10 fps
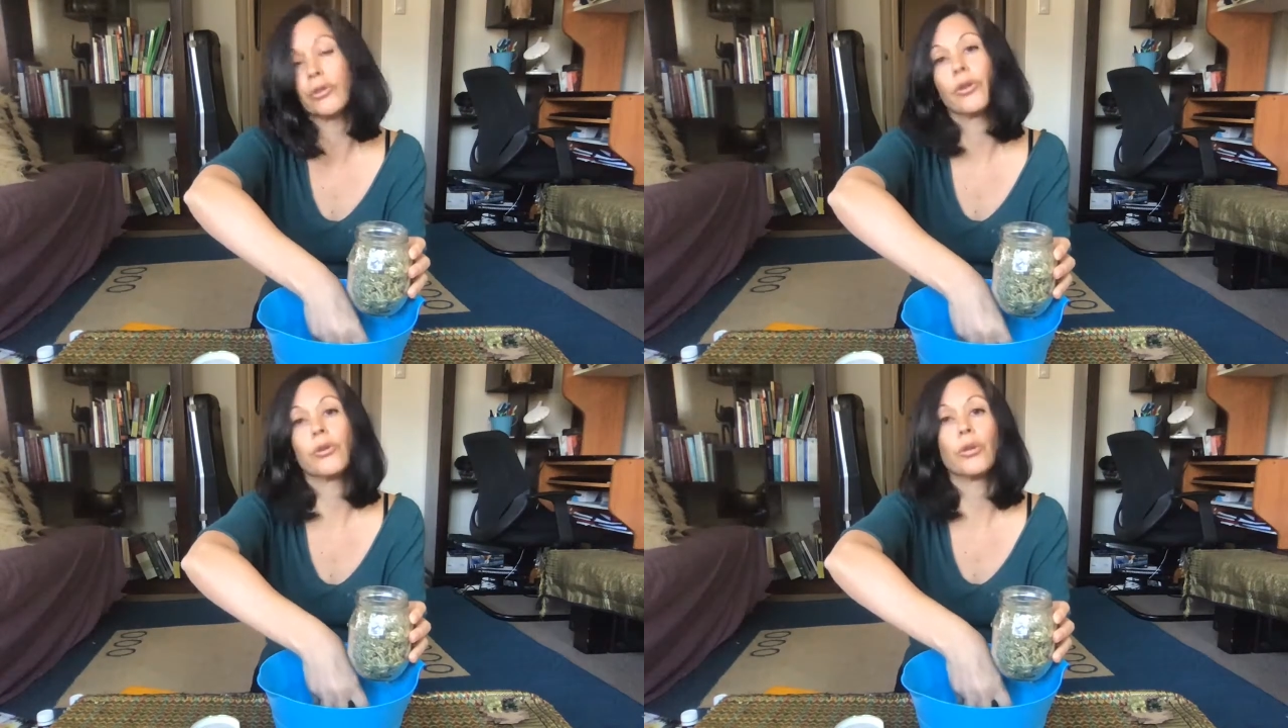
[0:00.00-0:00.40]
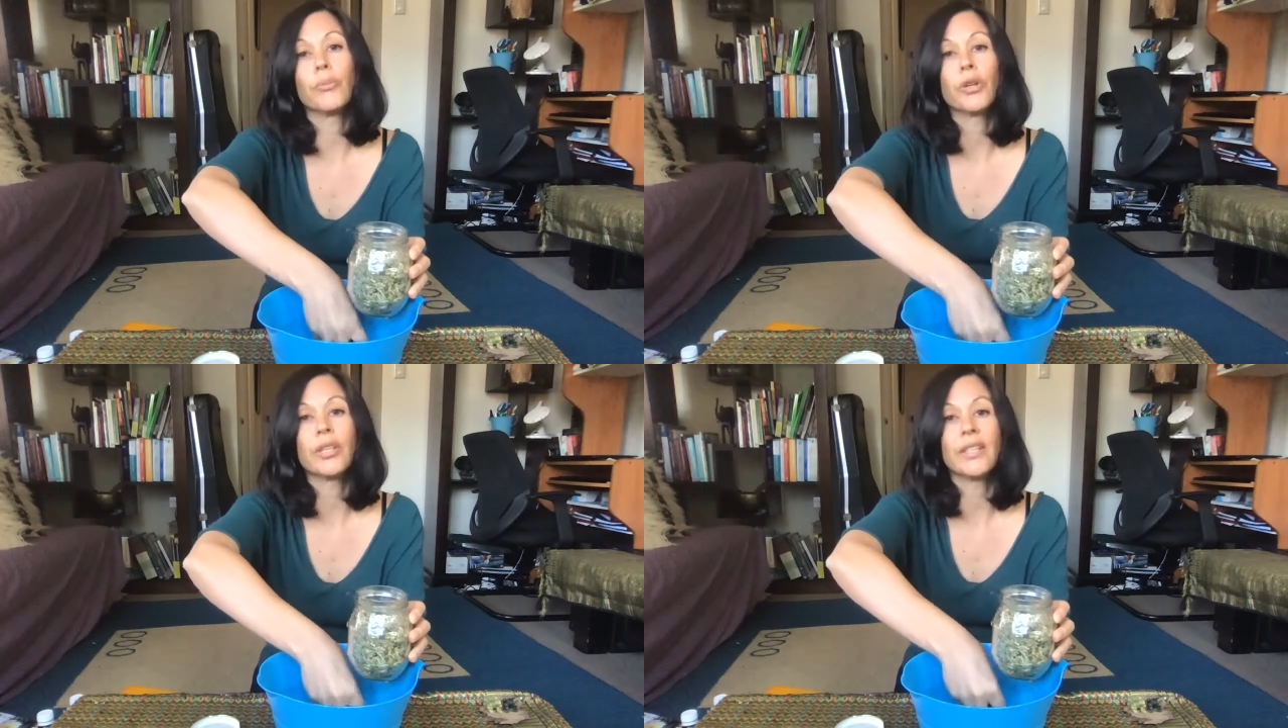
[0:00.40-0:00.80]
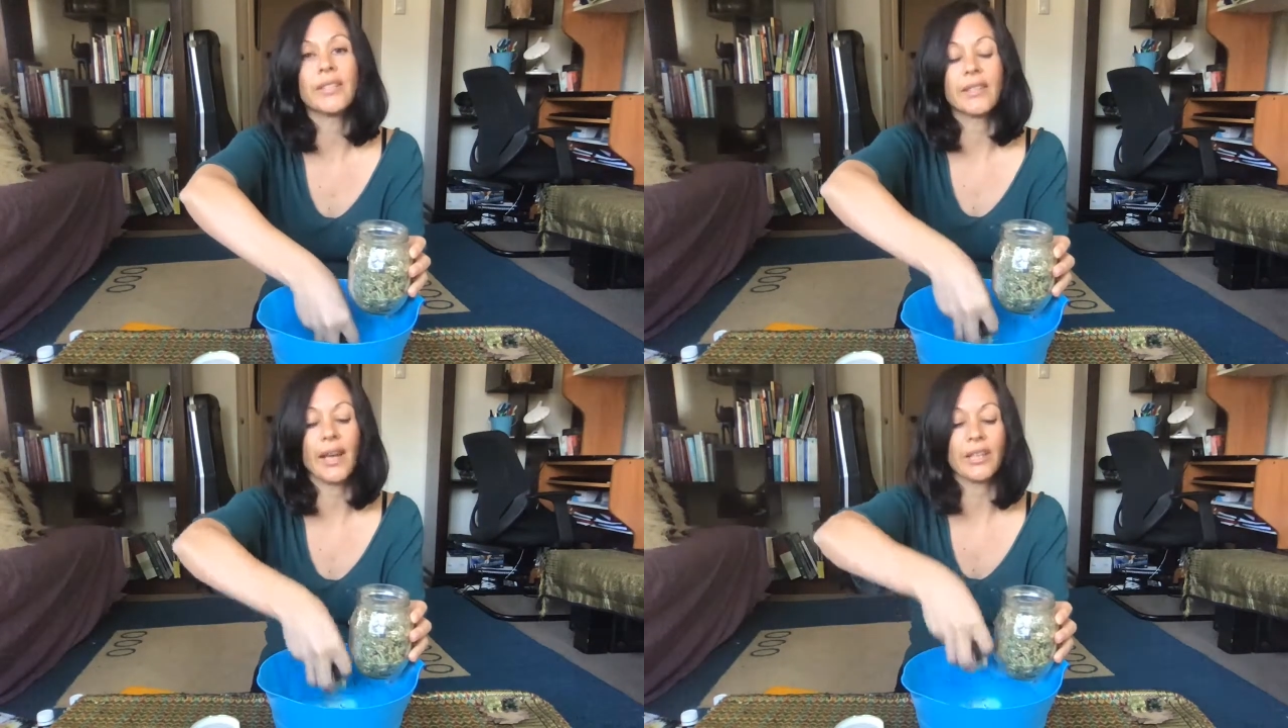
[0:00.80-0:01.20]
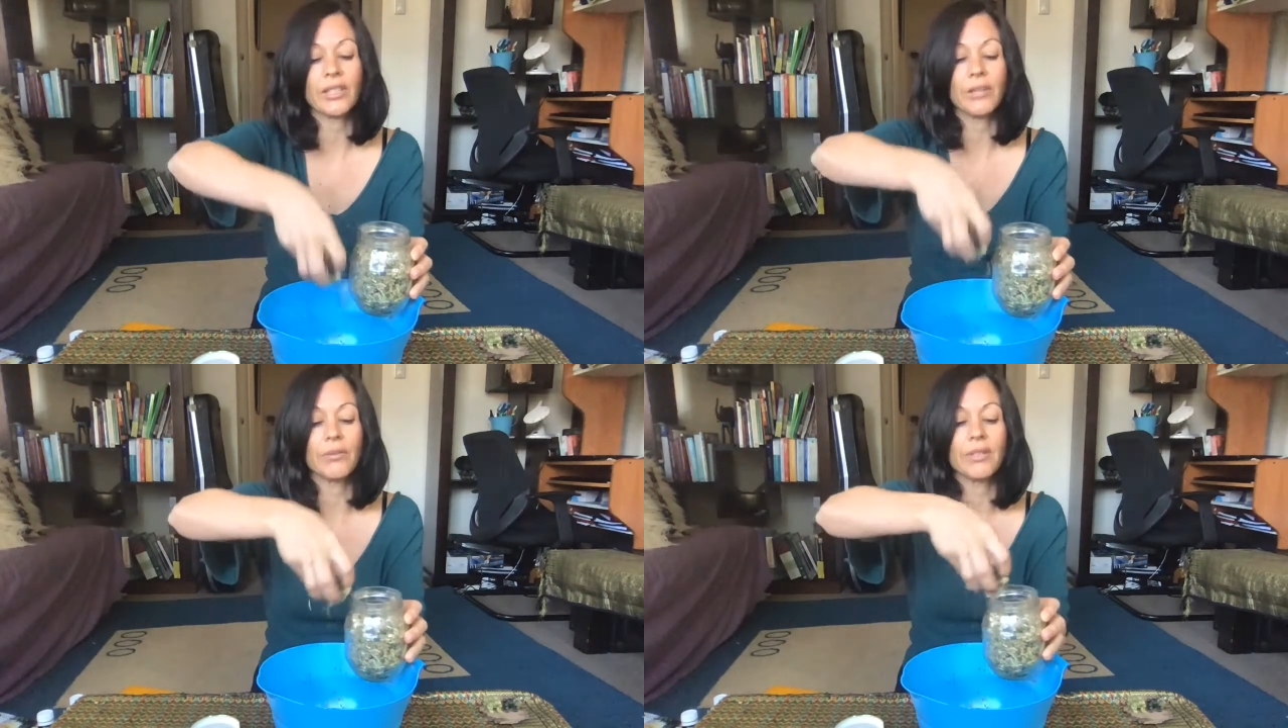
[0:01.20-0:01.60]
So your body isn't
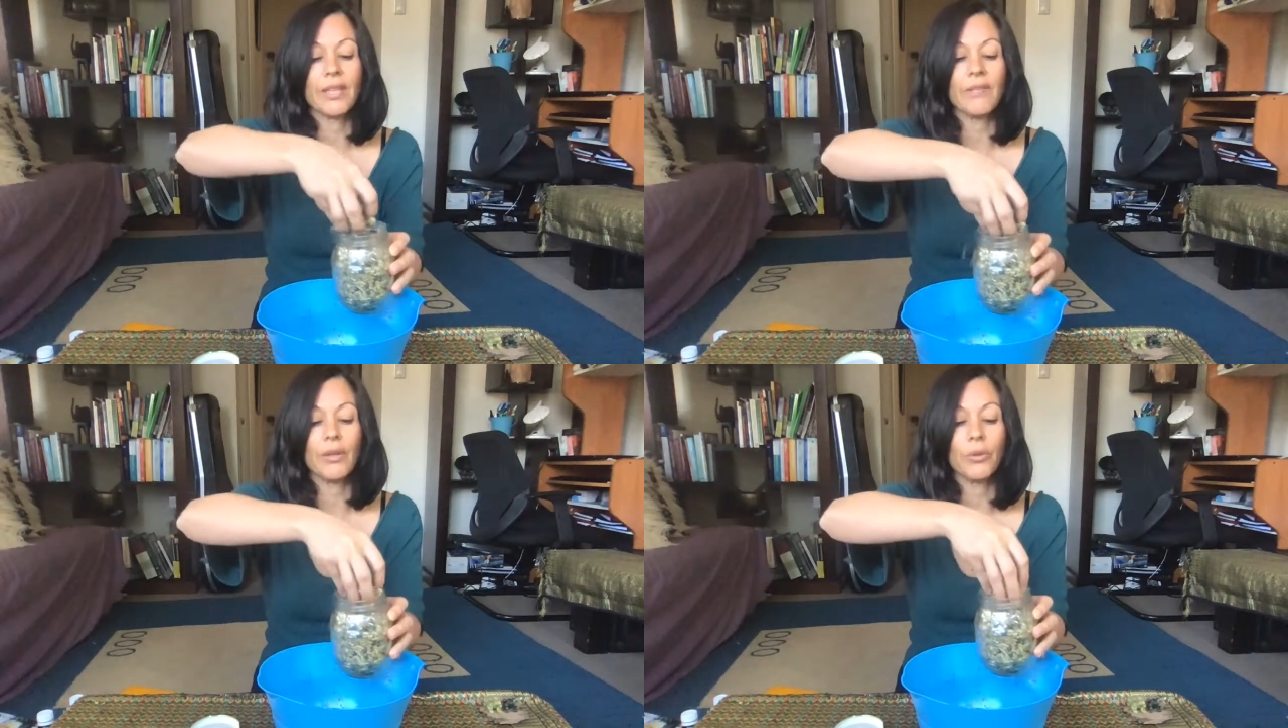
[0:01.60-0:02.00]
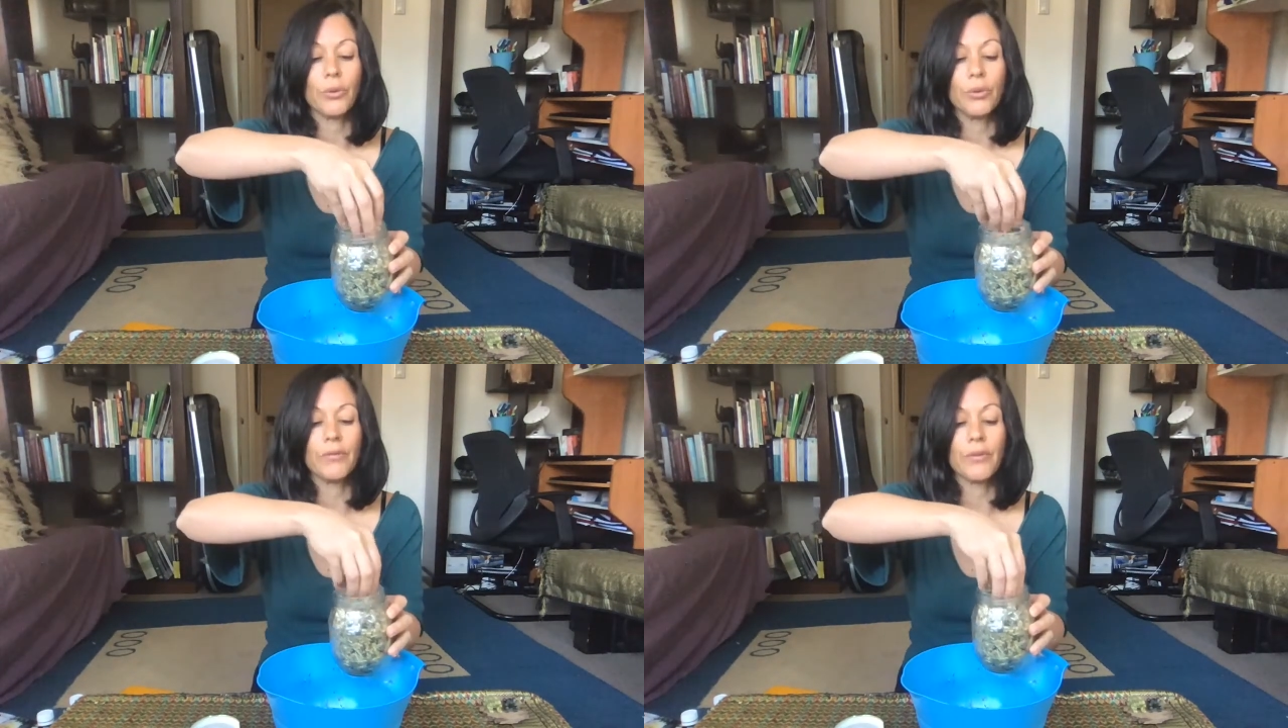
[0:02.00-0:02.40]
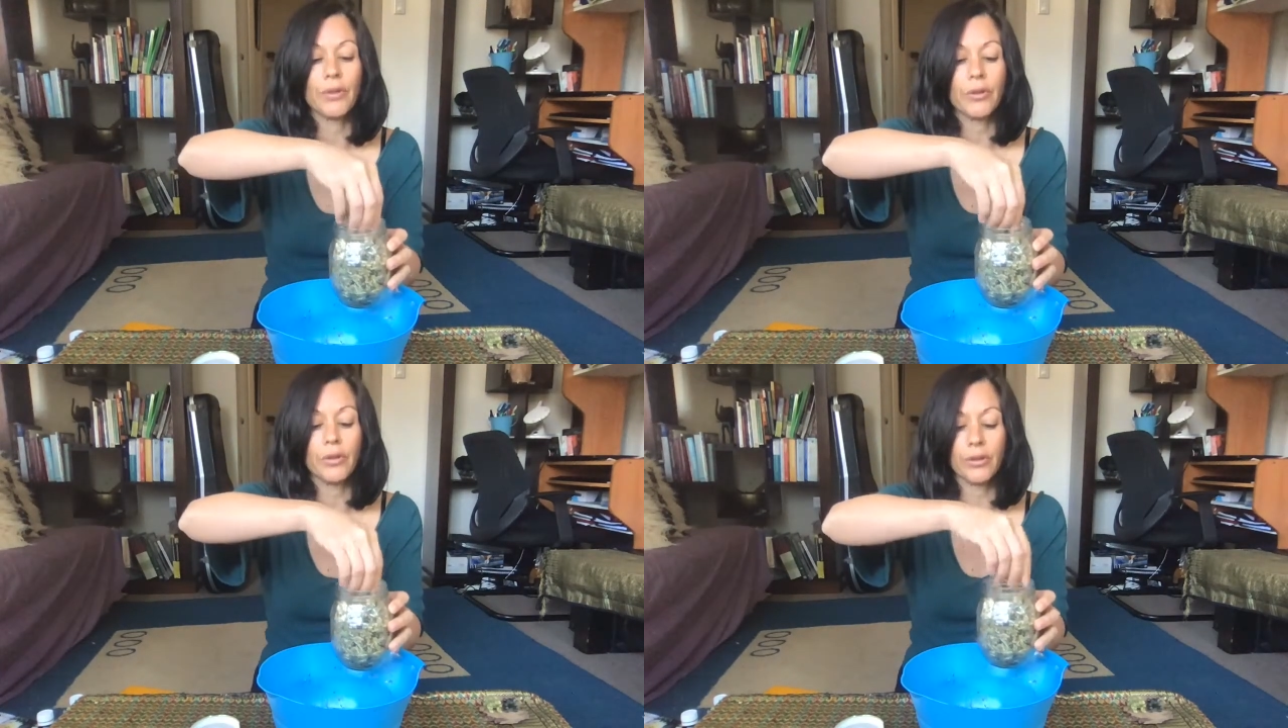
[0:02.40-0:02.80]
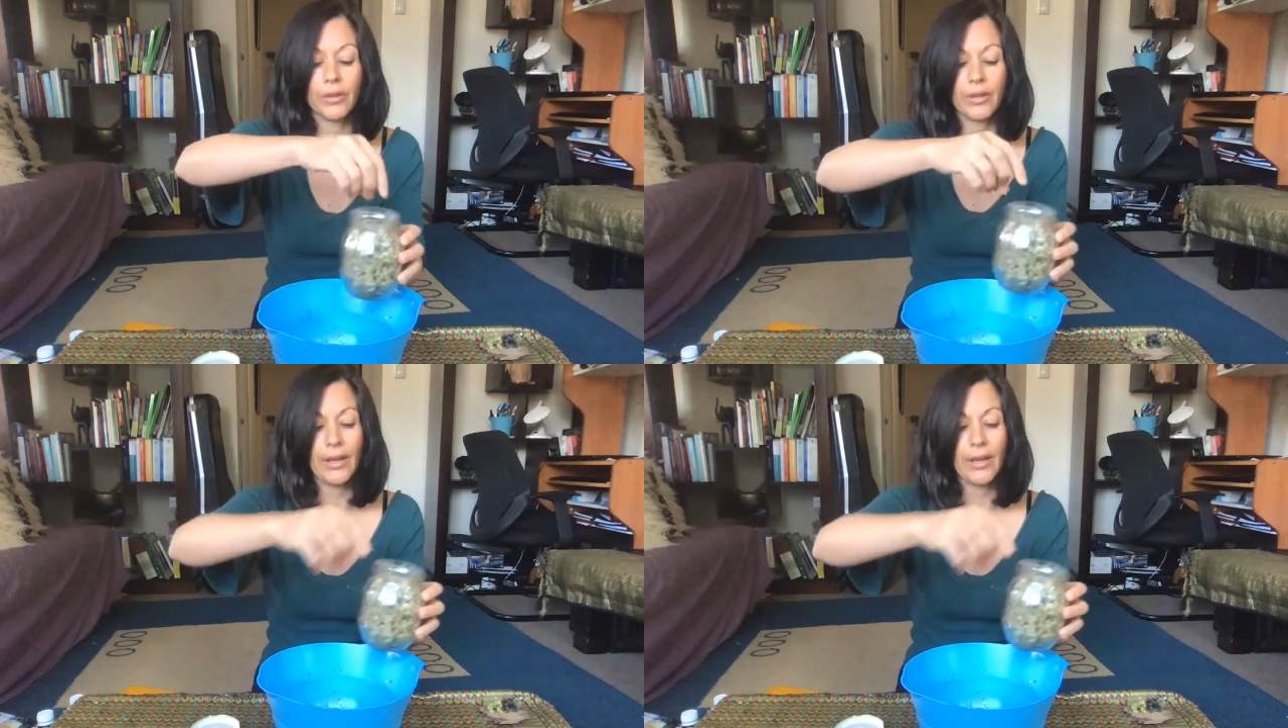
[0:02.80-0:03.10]
actually receiving all of the